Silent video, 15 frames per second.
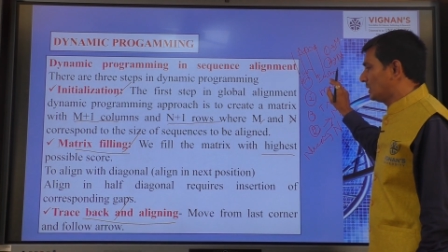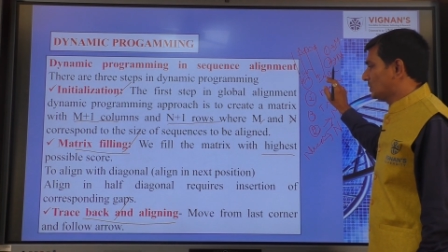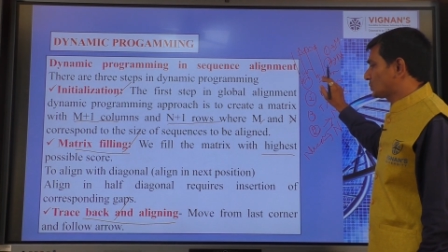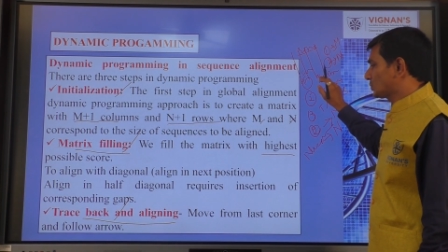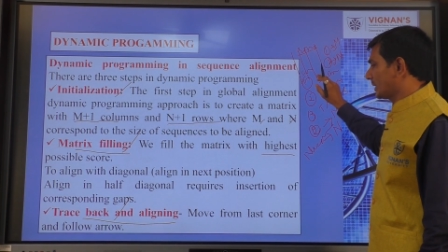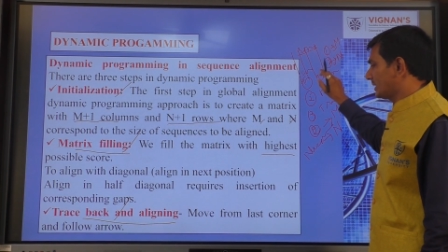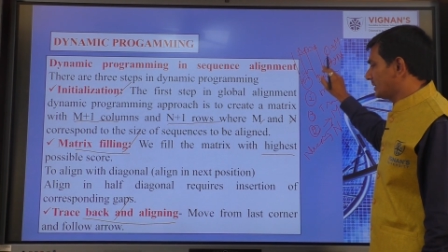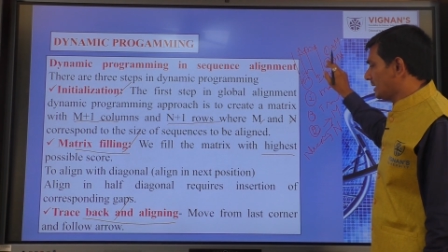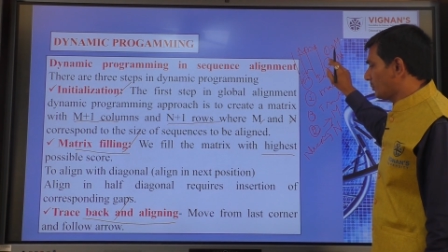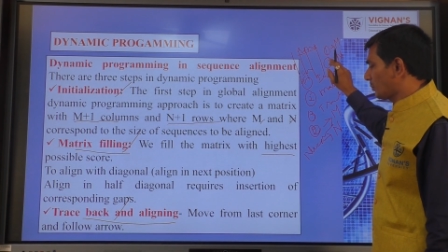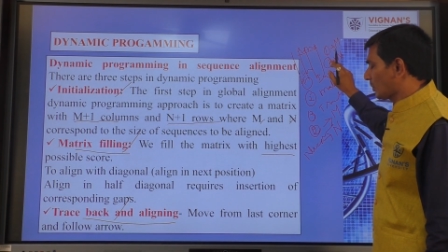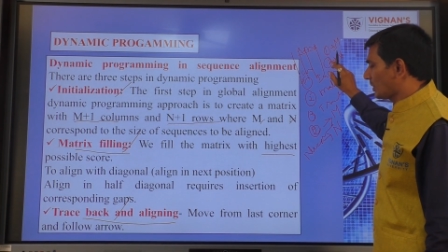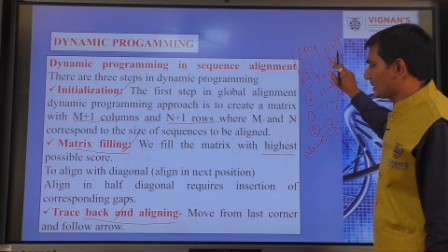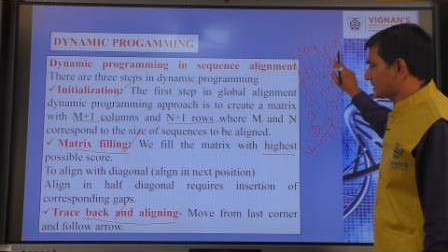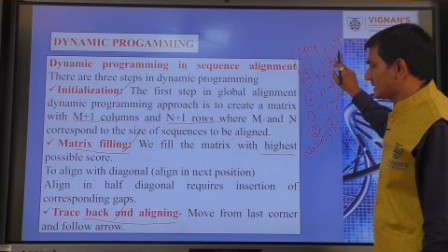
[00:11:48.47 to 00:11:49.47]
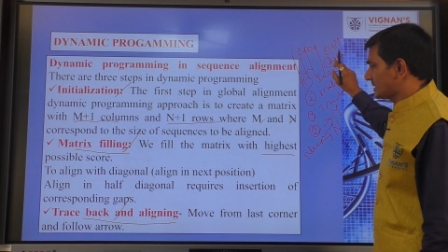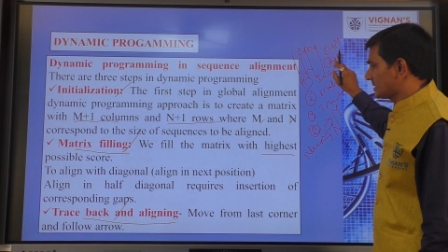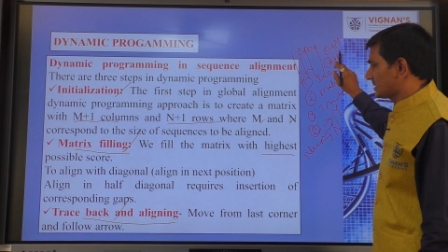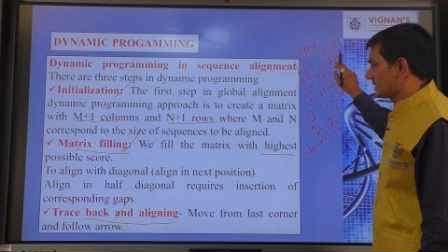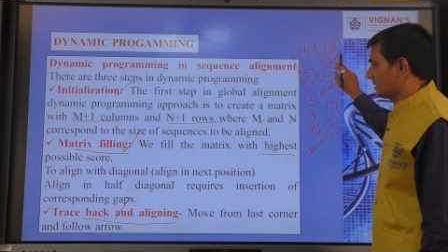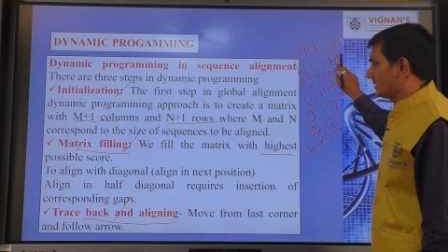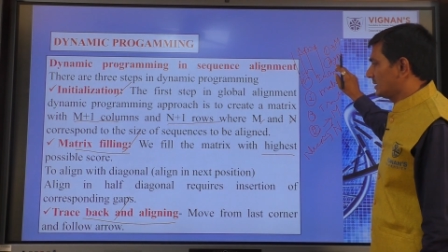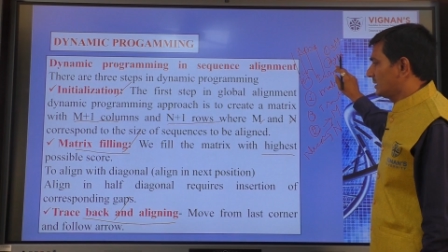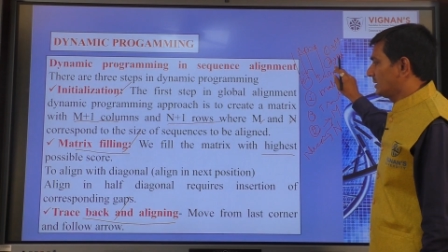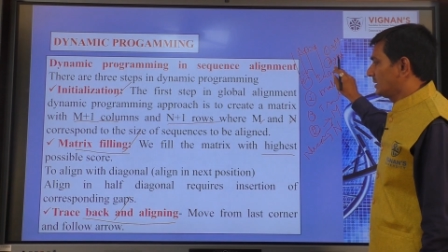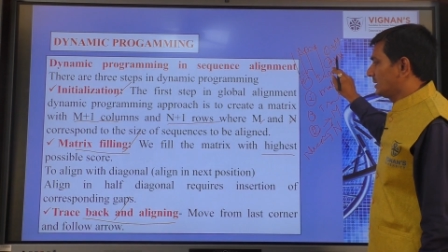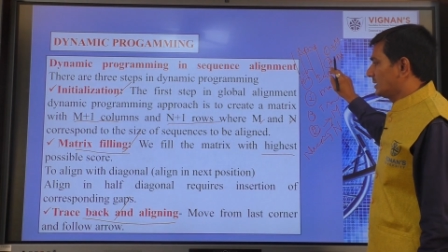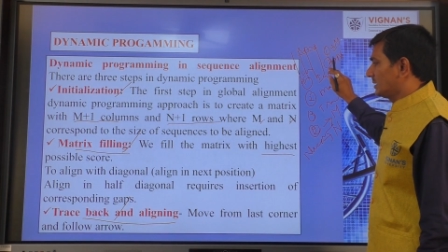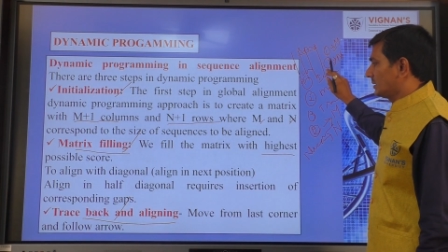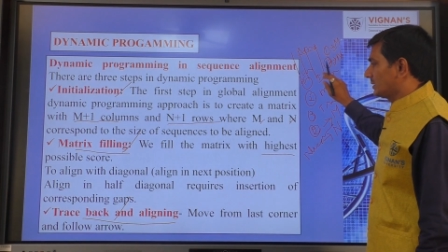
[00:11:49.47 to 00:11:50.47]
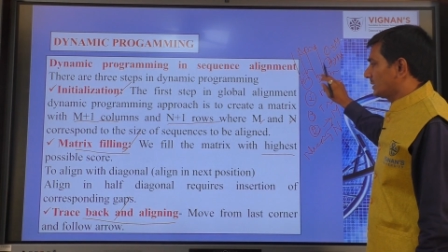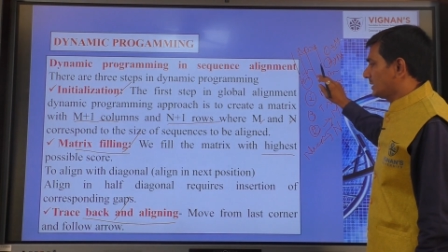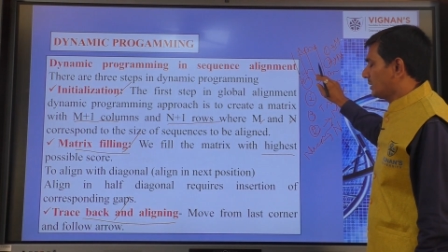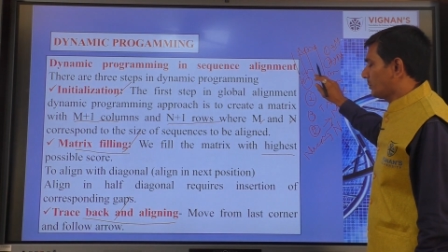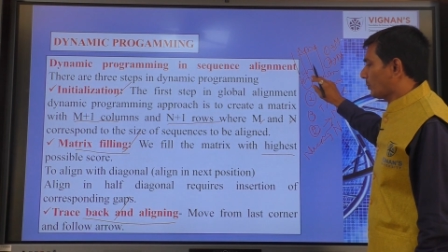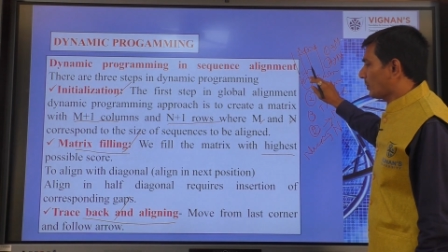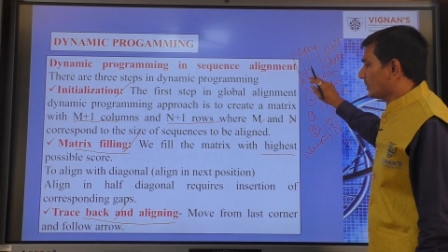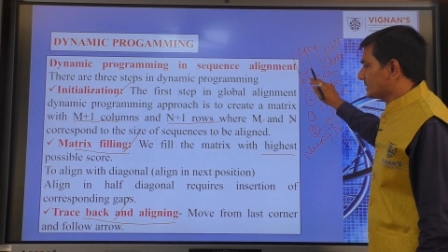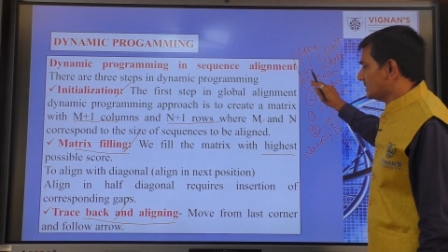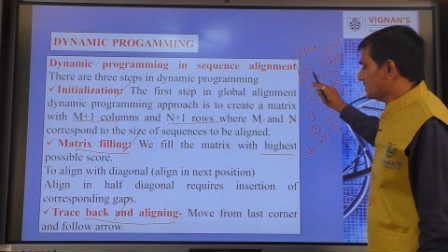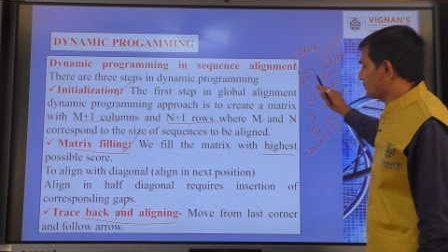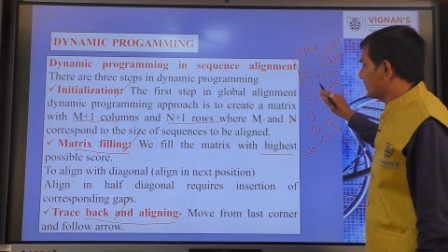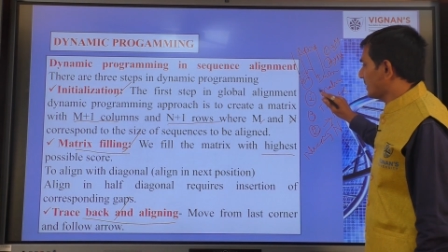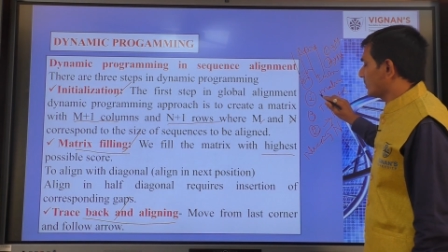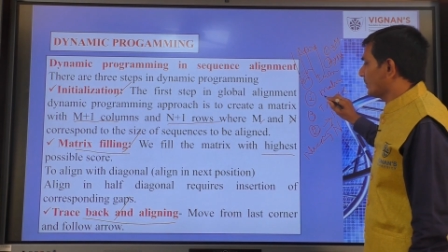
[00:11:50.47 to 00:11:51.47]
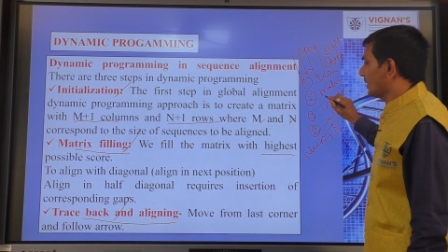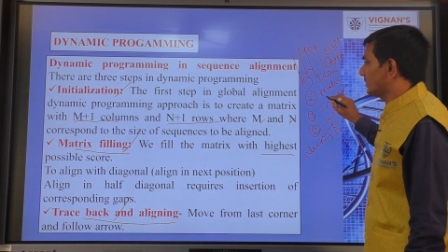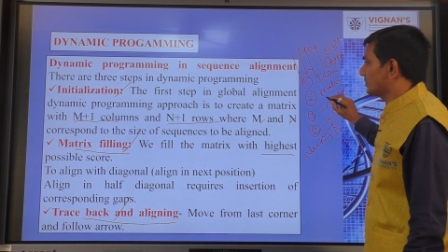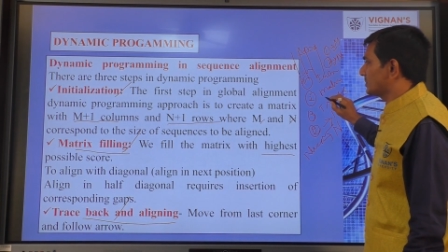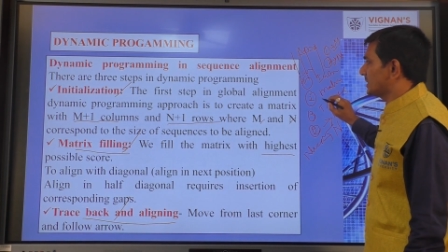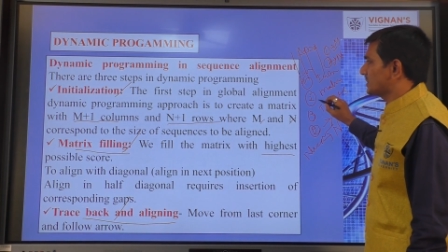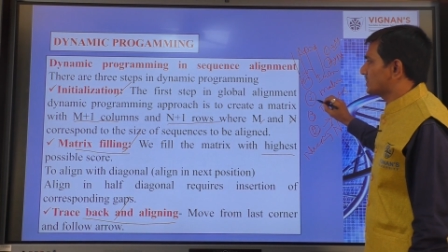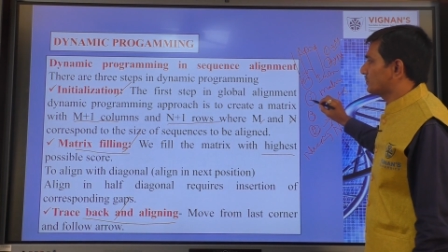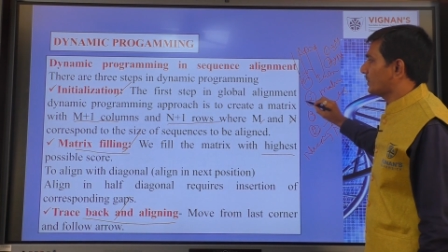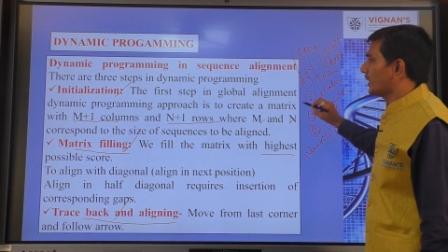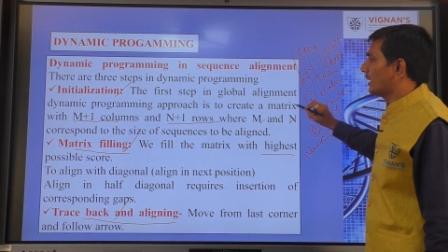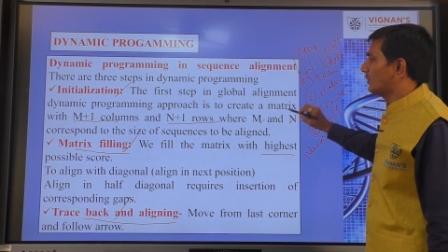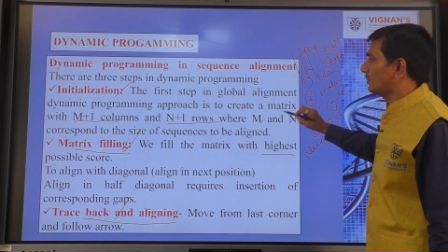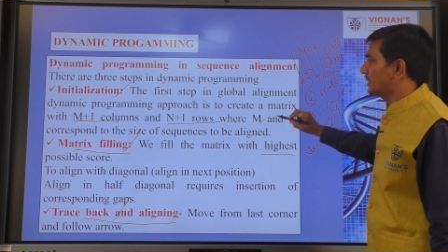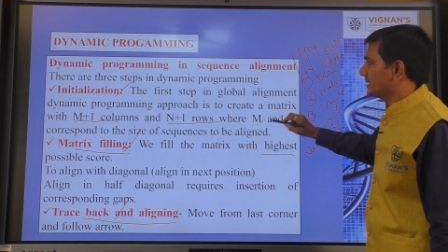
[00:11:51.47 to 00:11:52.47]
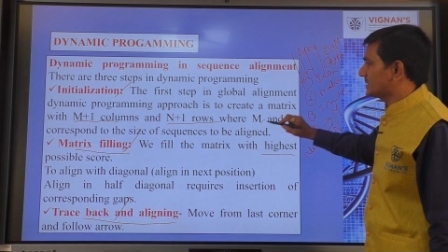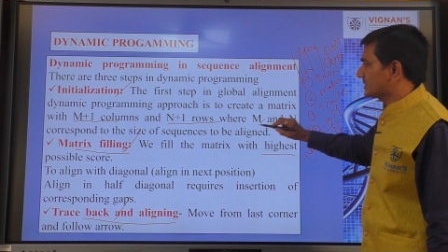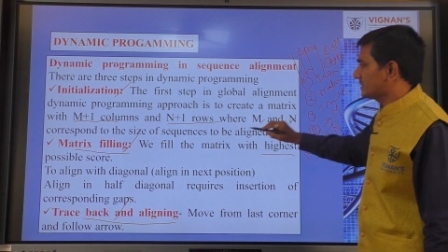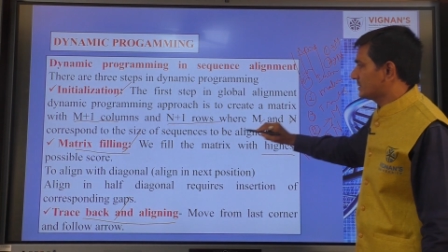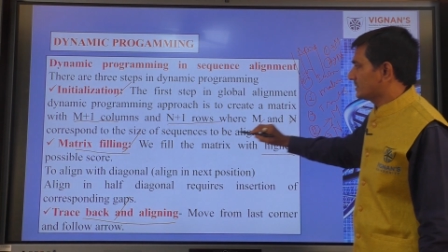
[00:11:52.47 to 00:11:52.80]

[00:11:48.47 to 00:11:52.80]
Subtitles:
So, in the process we are going to just follow this